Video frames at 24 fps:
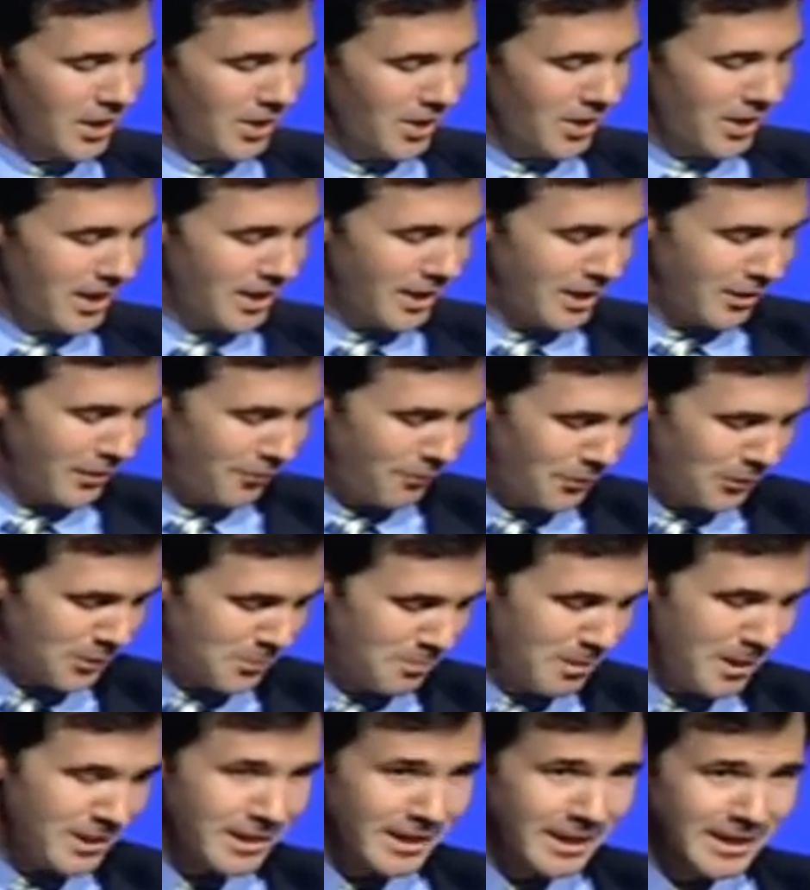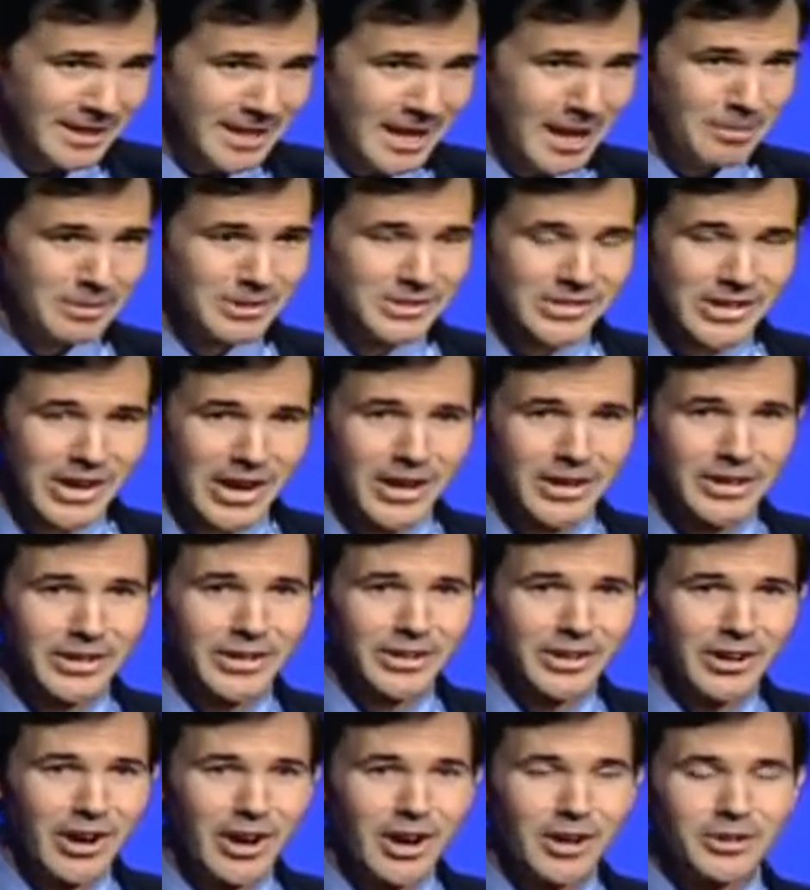And if you spend any time in scouting
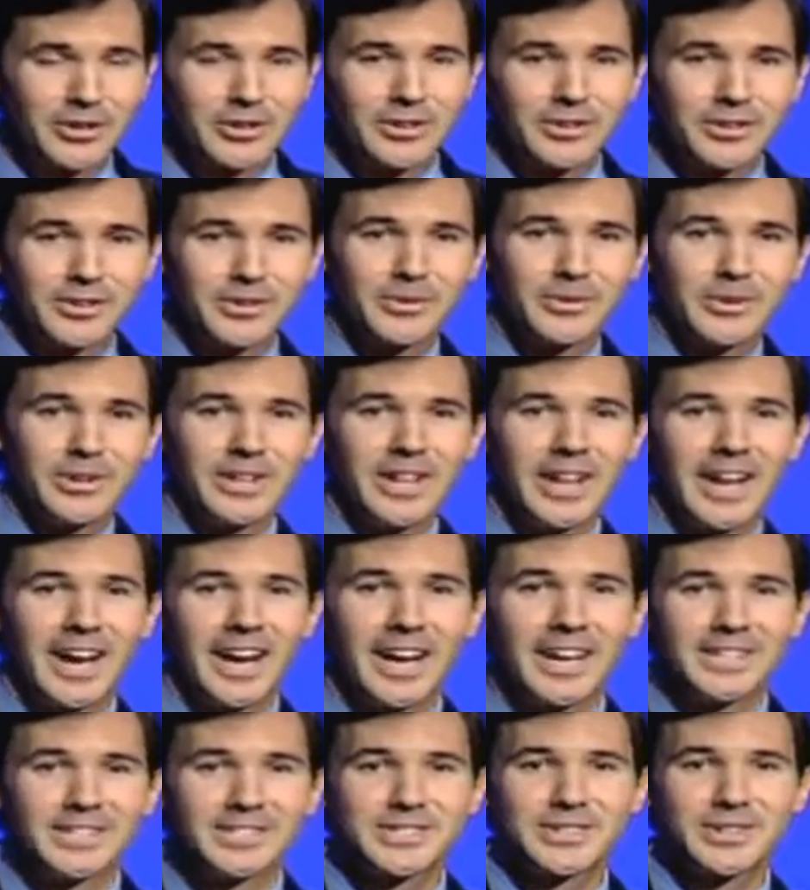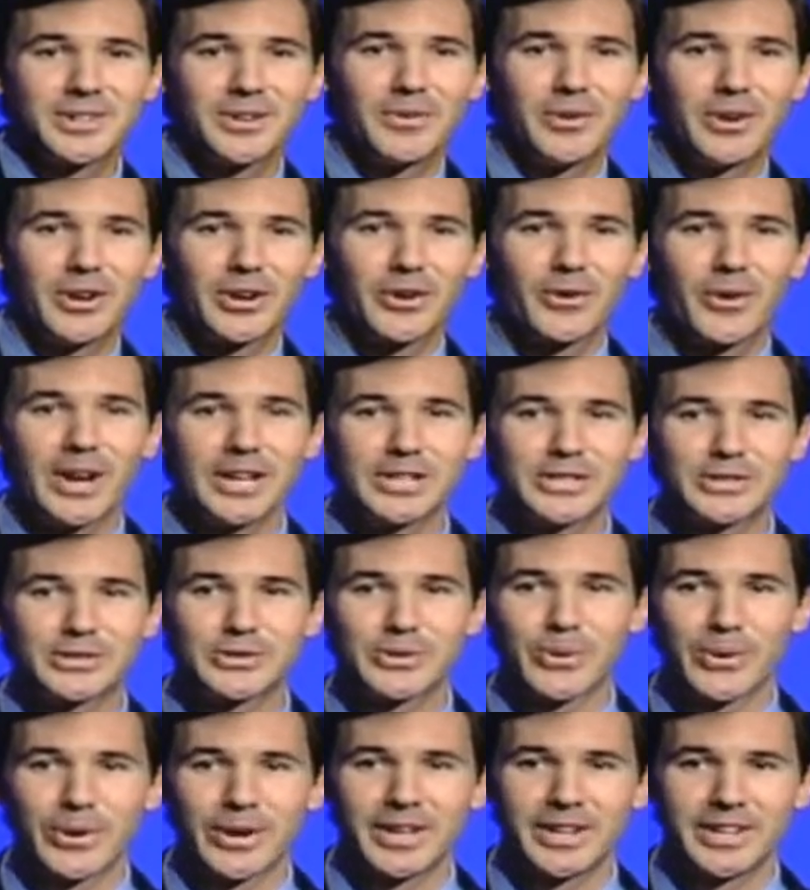at all, you realize what a great
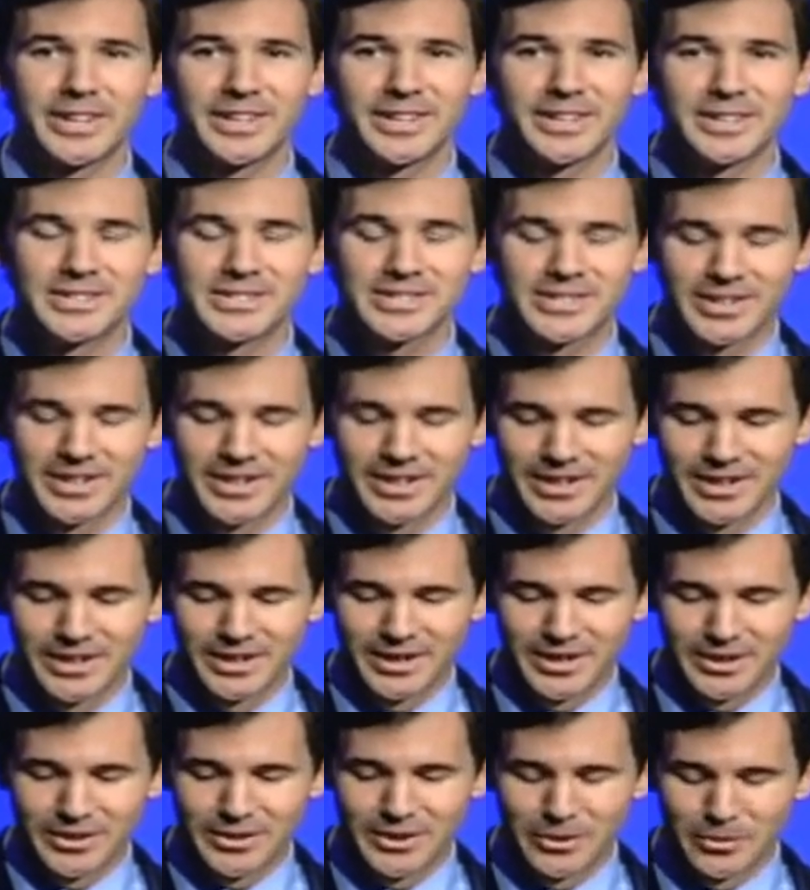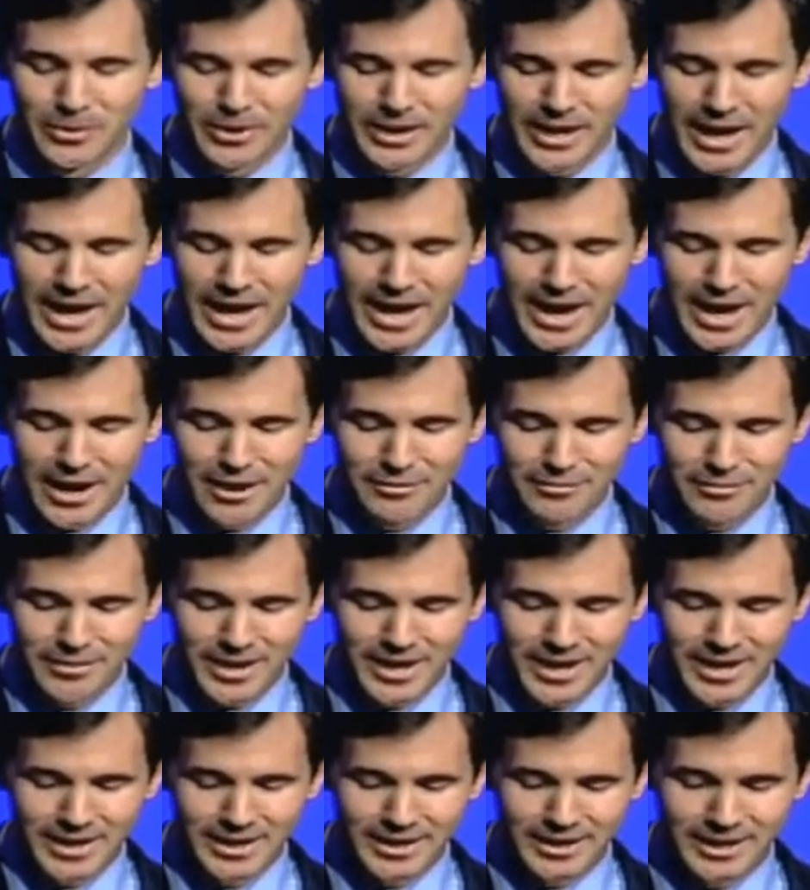story it is that we have.
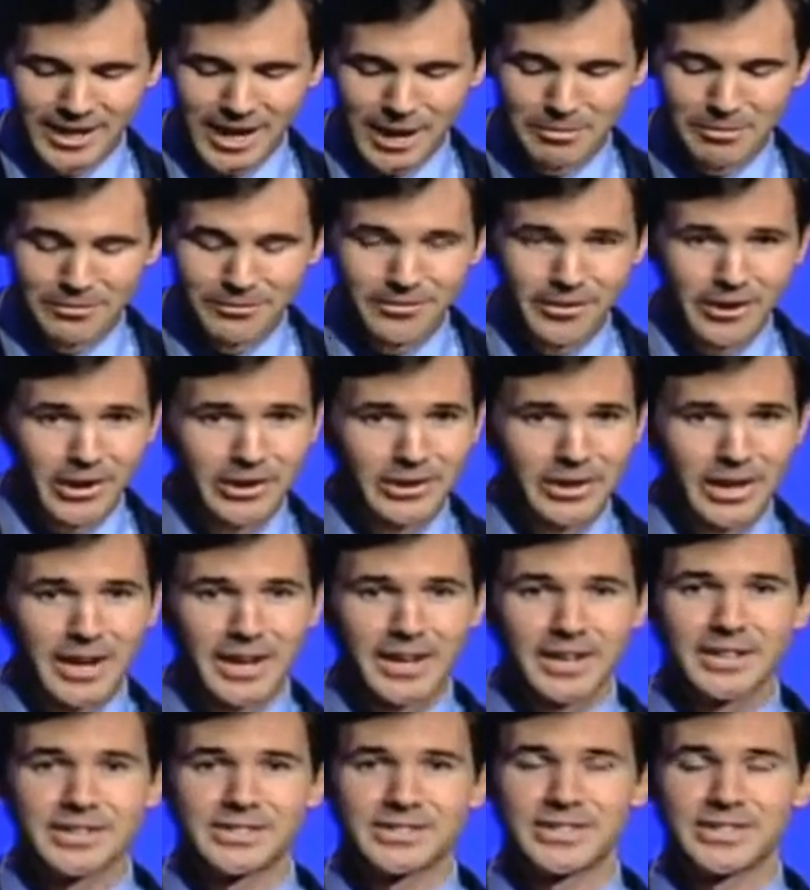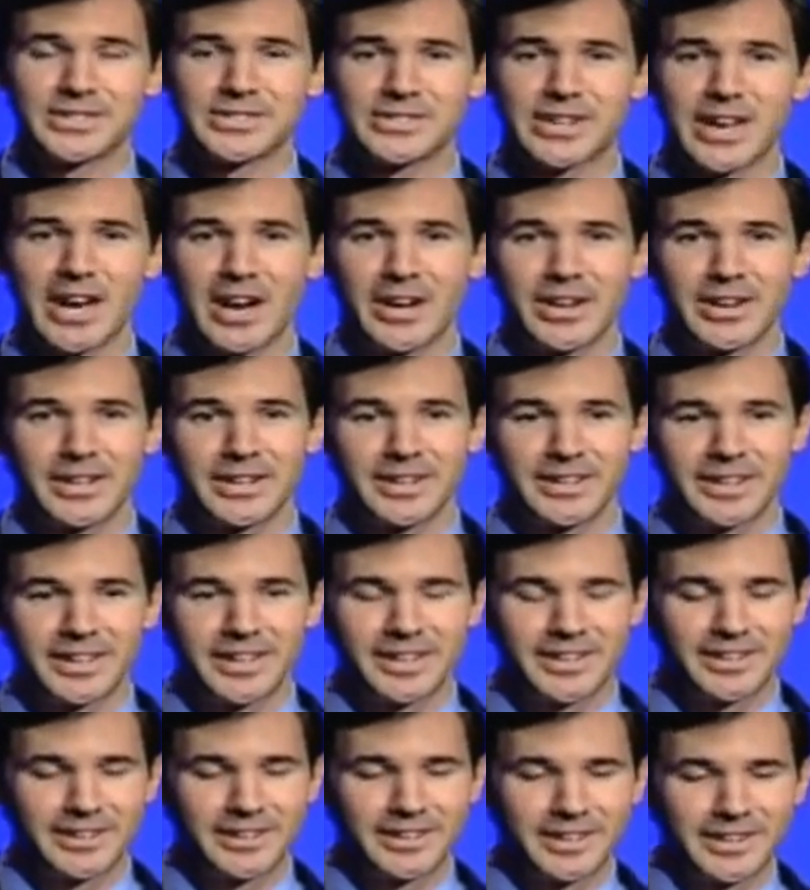And I've been very lucky to see scouting
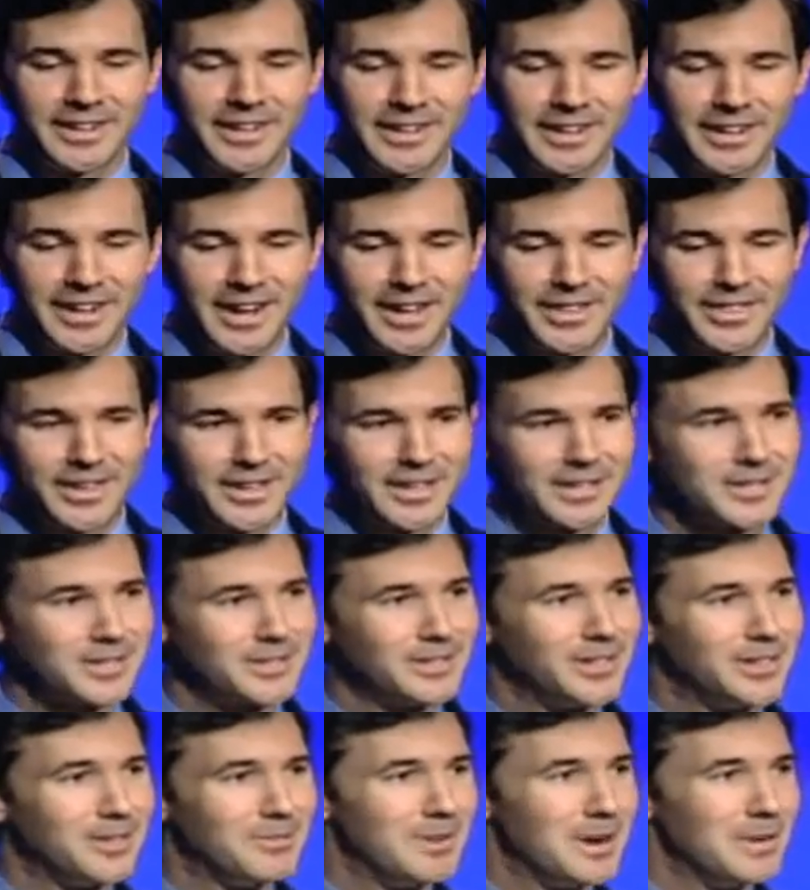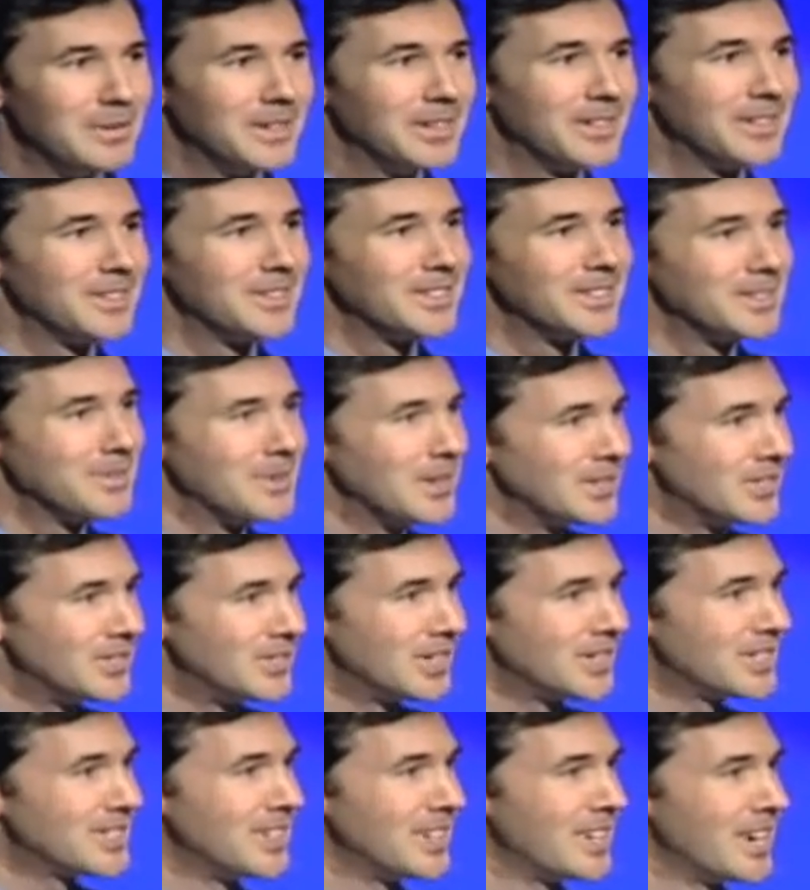in, I think it's maybe about
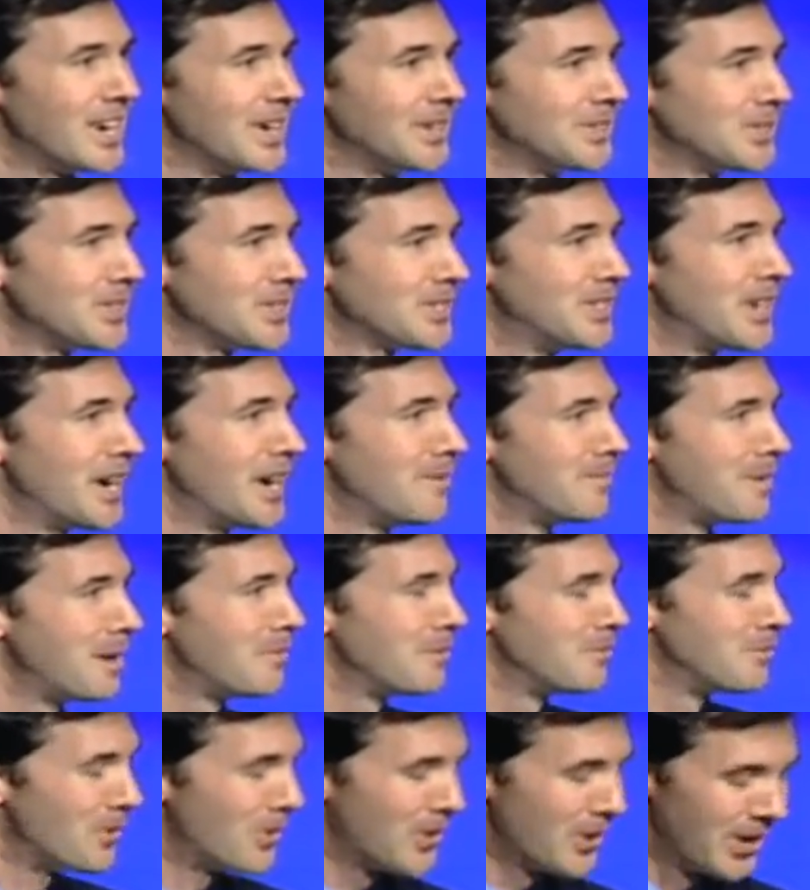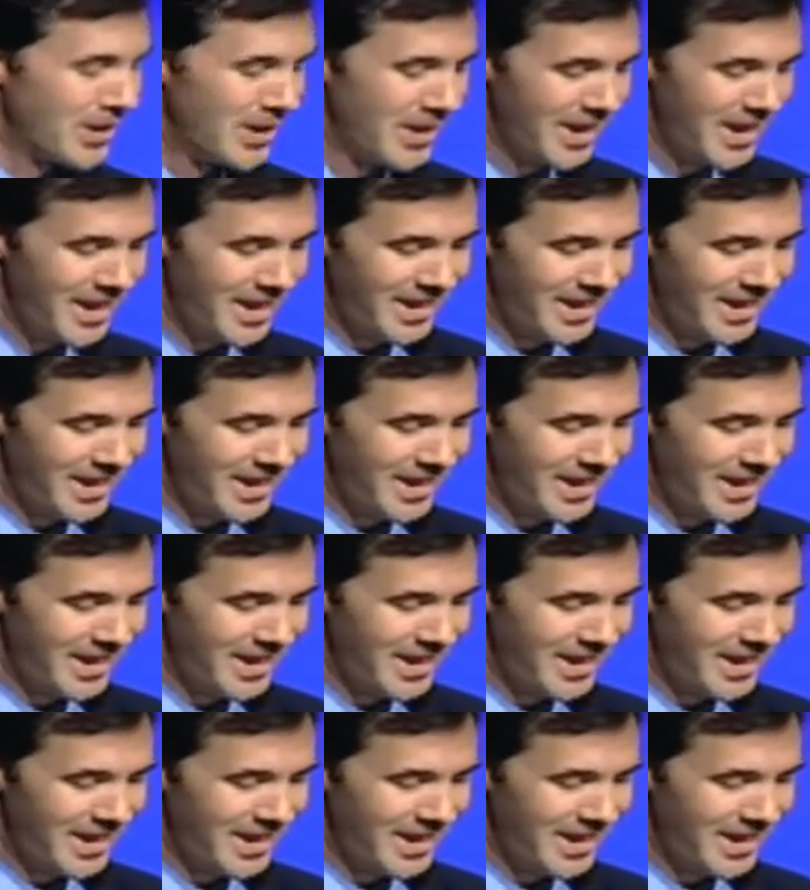60 councils now, maybe more.